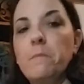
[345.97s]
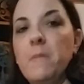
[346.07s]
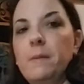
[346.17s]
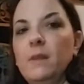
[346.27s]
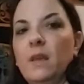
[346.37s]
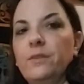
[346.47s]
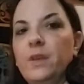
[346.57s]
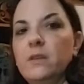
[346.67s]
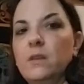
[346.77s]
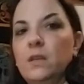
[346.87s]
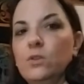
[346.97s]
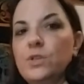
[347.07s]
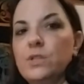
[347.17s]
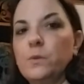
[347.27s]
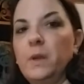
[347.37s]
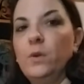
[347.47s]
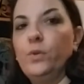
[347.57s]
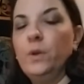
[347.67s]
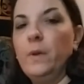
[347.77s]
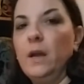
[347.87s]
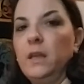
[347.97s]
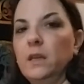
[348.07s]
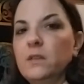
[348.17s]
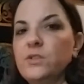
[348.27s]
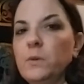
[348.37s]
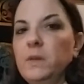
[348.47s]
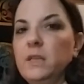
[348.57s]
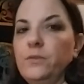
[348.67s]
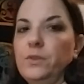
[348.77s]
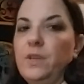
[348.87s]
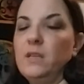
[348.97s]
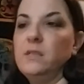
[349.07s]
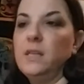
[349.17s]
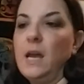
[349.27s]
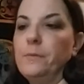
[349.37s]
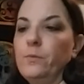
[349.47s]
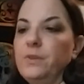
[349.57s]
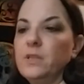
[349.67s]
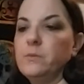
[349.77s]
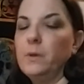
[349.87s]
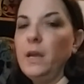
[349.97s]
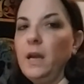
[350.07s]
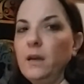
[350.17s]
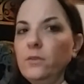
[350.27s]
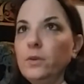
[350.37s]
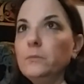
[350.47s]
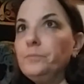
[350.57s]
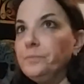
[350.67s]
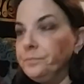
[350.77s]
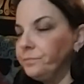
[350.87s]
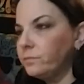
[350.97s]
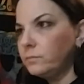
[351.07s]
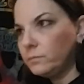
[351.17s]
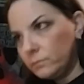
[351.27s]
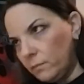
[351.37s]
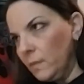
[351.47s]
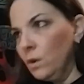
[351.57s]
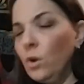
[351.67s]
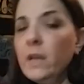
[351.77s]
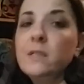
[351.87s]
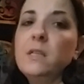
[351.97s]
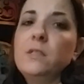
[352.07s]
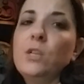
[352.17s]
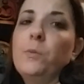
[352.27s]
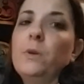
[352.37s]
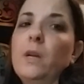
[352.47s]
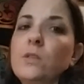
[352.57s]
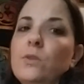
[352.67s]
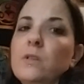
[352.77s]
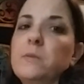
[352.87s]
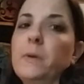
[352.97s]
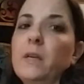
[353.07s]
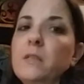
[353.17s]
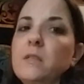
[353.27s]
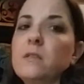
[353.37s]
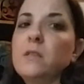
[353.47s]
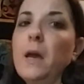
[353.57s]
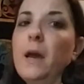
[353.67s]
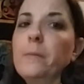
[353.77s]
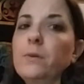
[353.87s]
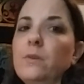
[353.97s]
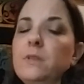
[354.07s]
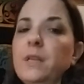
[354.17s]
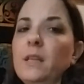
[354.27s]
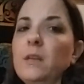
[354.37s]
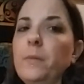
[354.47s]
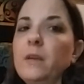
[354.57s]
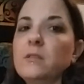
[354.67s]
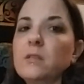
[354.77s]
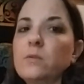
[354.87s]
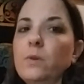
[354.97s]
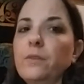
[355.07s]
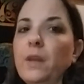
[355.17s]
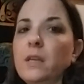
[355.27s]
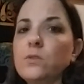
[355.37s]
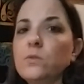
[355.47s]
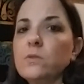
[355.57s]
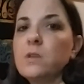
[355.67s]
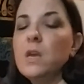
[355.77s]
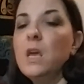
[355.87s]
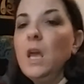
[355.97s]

maybe like energies are being put back in. So many different things can happen with this, but I have crazy supernatural experiences that happen on a daily basis with angels.